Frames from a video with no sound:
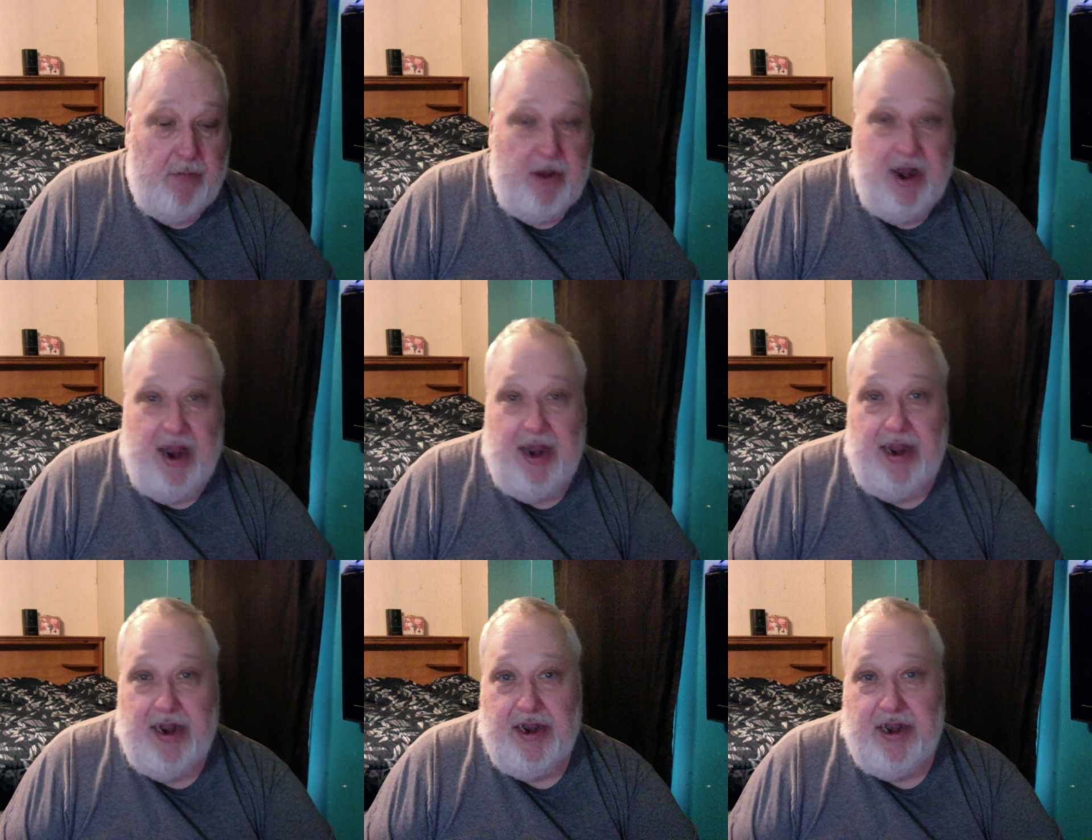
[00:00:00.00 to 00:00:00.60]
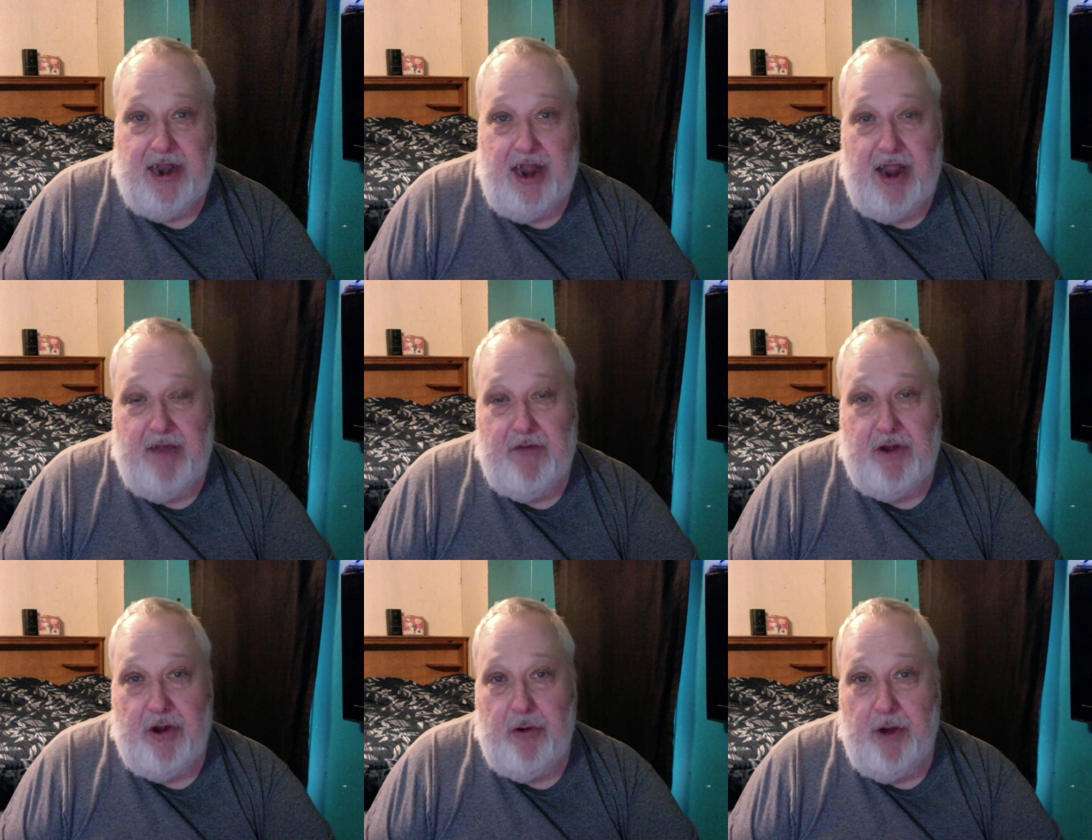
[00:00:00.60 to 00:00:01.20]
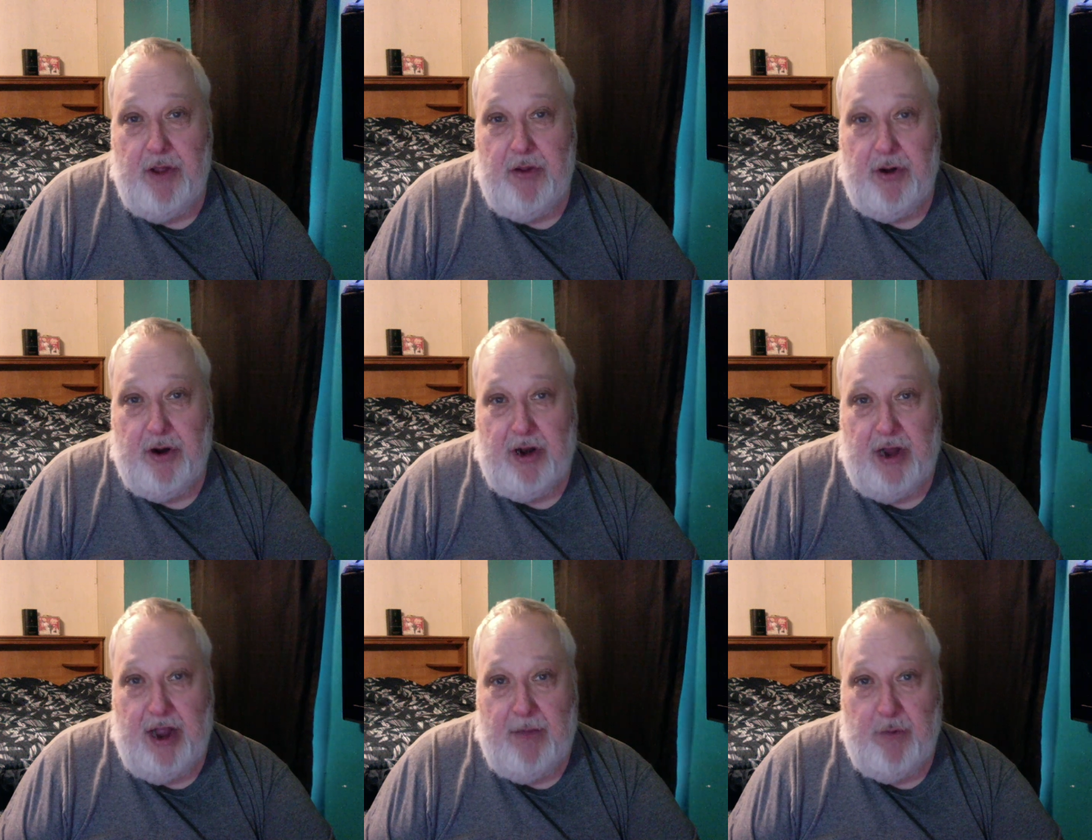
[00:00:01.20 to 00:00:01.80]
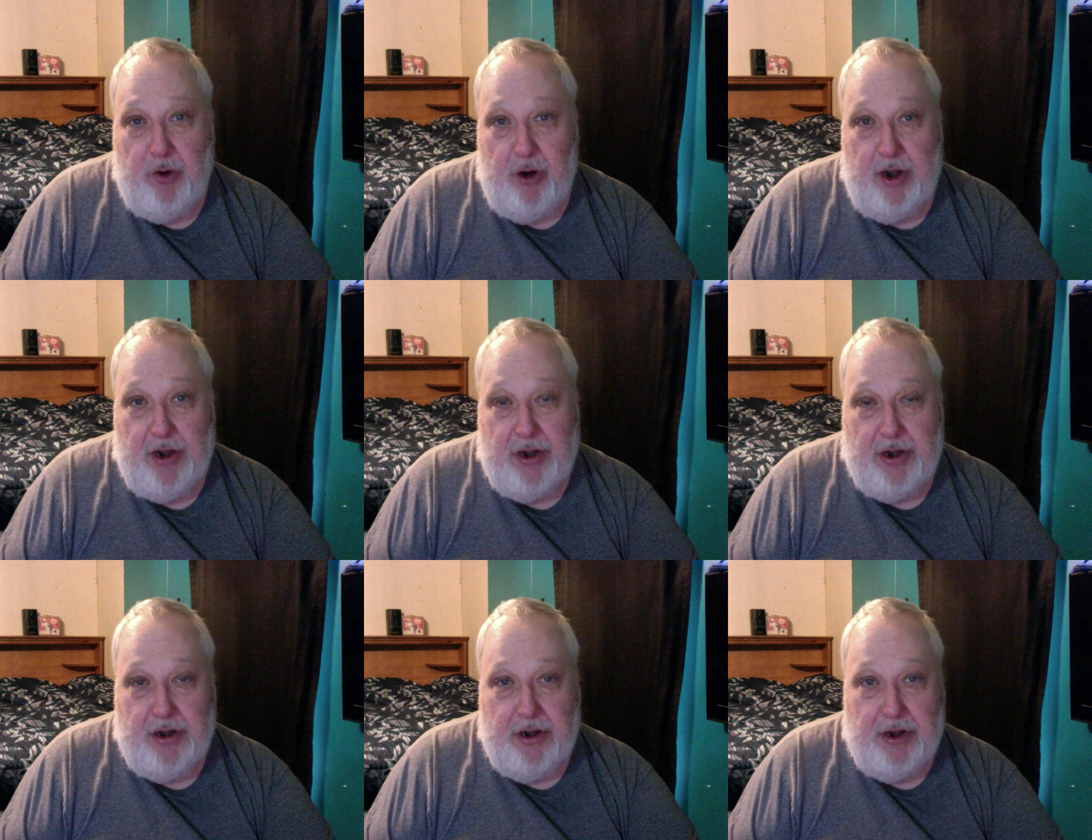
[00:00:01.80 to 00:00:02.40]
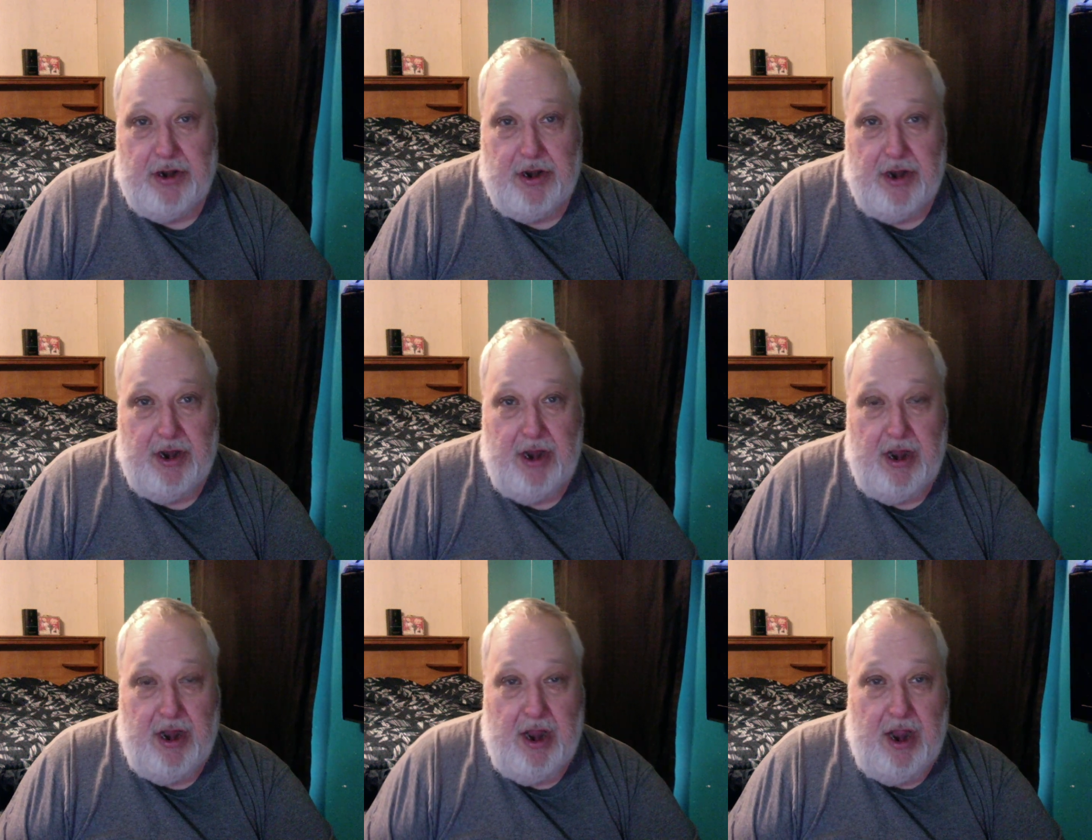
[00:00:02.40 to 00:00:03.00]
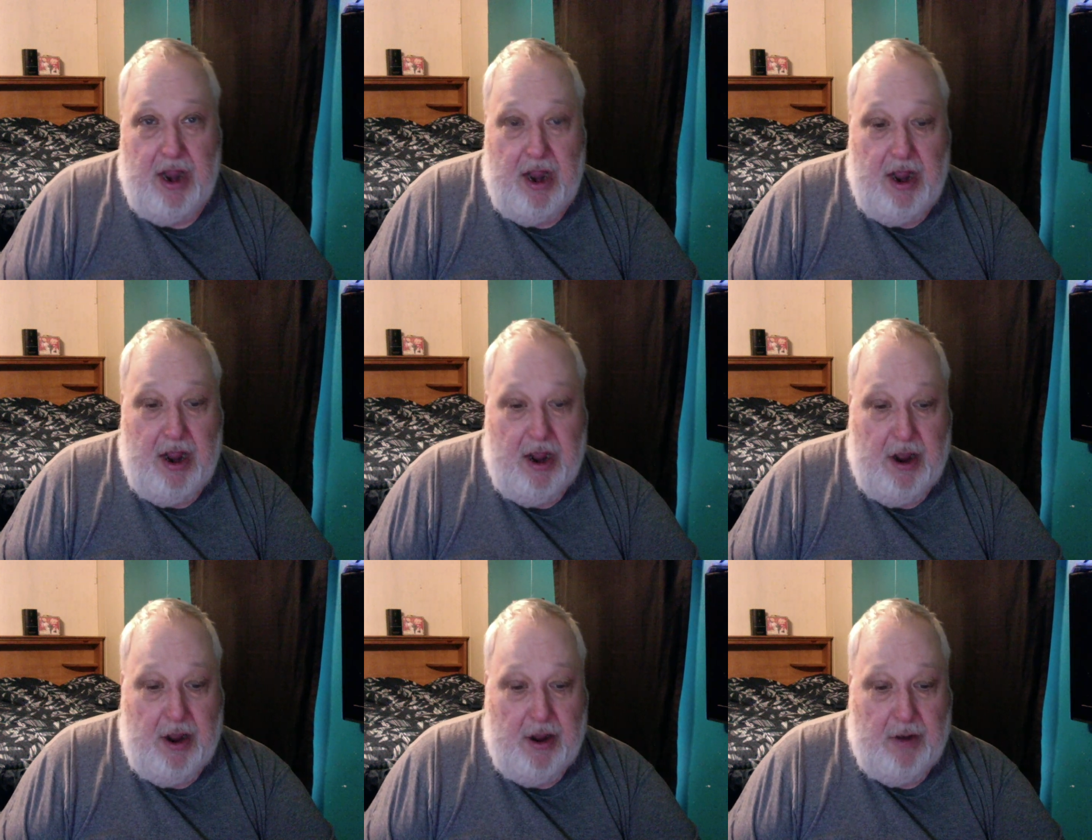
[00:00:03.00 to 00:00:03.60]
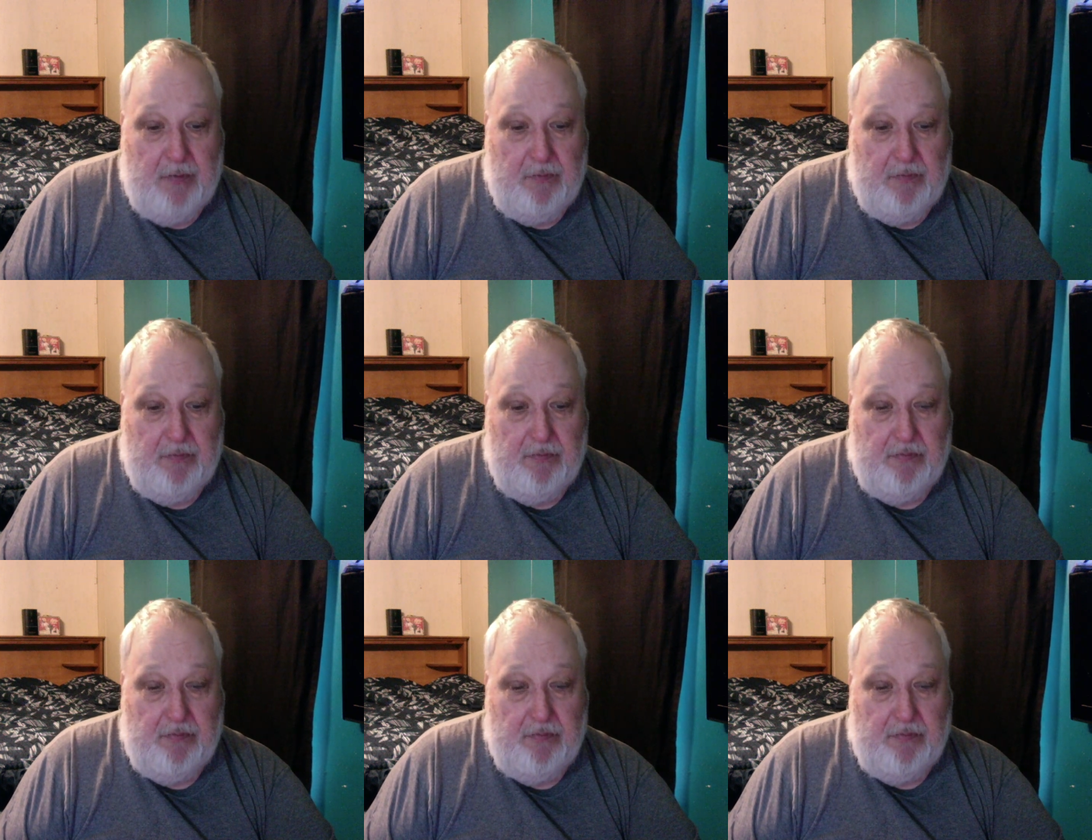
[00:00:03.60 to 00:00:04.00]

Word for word: And I guess they have two other collaborations um,